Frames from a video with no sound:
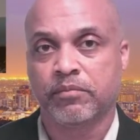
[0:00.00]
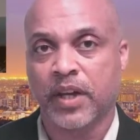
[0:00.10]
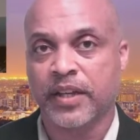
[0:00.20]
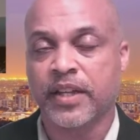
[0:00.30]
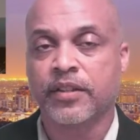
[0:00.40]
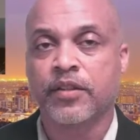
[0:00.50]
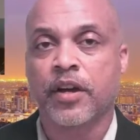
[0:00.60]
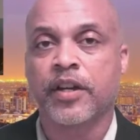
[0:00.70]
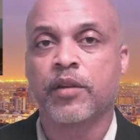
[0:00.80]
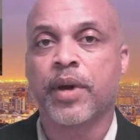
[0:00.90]
again,
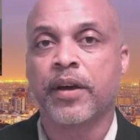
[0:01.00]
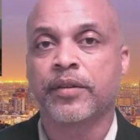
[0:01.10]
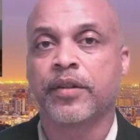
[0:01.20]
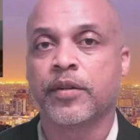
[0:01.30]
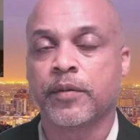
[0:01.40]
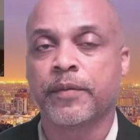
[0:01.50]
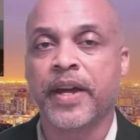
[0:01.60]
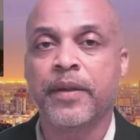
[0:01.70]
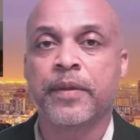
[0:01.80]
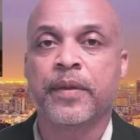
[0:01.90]
talking about her
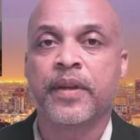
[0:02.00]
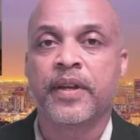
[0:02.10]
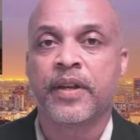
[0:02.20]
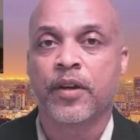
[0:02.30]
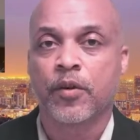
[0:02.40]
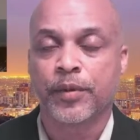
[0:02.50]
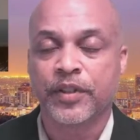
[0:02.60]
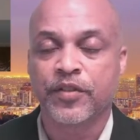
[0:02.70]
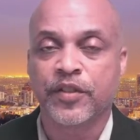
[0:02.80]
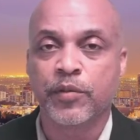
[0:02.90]
faith, her
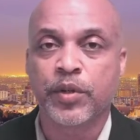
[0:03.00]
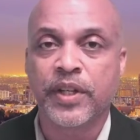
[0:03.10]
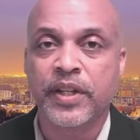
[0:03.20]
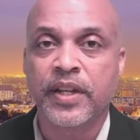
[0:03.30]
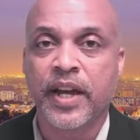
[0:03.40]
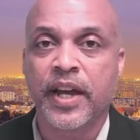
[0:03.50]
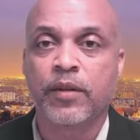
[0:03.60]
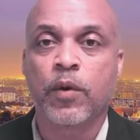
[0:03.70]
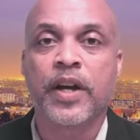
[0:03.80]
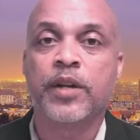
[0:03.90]
religious liberty,
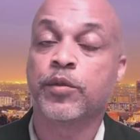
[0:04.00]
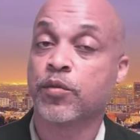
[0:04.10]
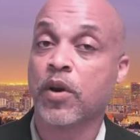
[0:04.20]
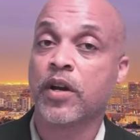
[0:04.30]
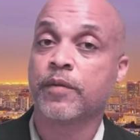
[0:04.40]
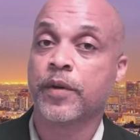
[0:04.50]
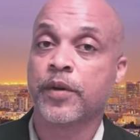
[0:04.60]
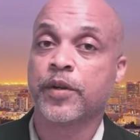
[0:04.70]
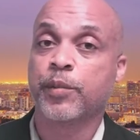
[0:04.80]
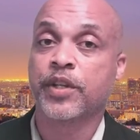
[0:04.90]
and why it was wrong for
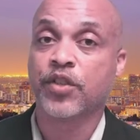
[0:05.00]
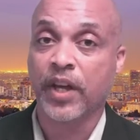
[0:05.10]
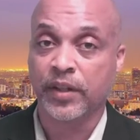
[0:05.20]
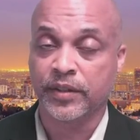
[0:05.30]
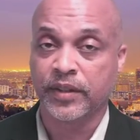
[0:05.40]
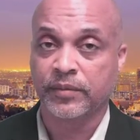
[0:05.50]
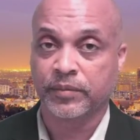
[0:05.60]
her to be jailed.